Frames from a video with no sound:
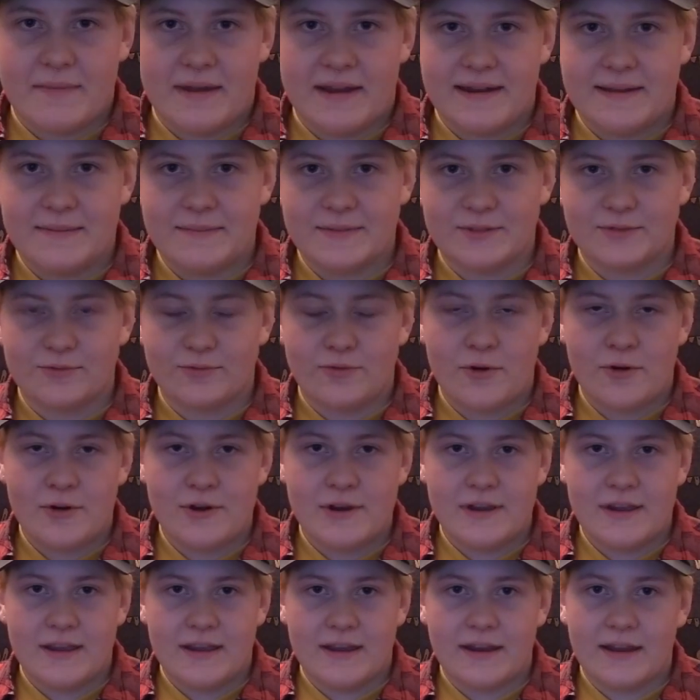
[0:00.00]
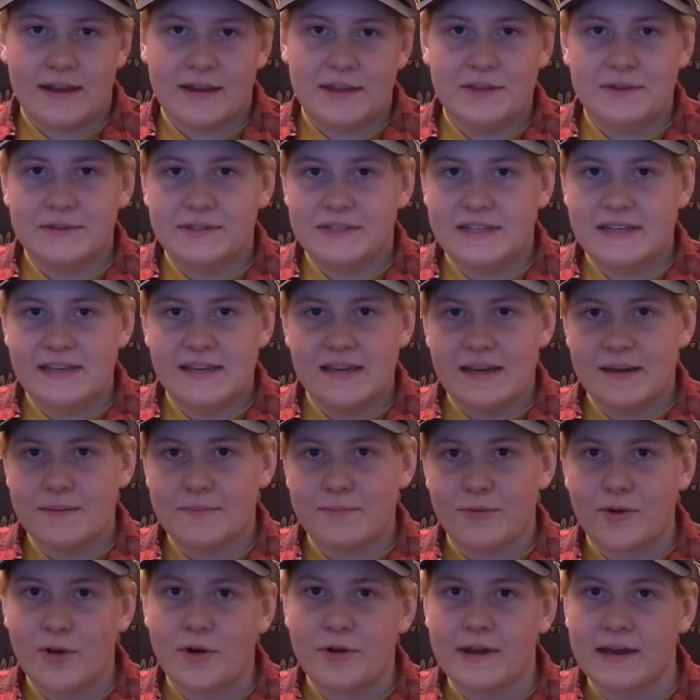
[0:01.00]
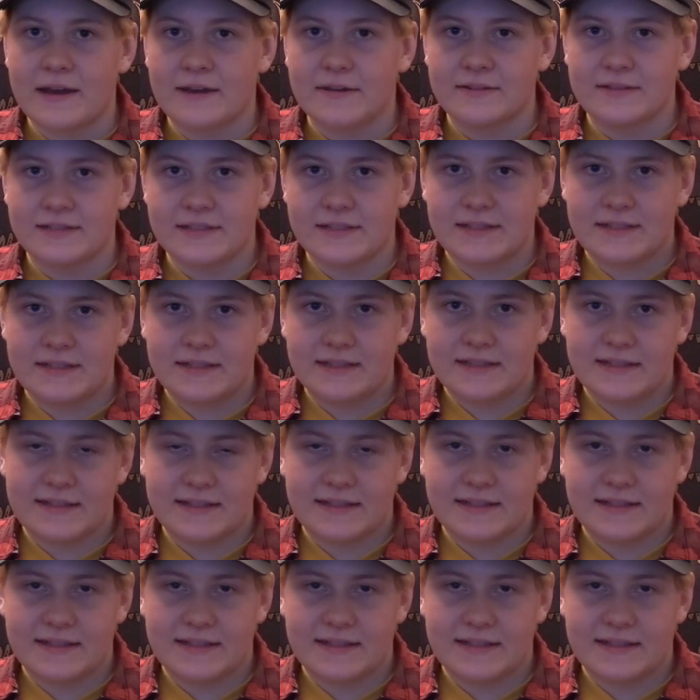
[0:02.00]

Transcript: My name is Rory and I use he, him pronouns.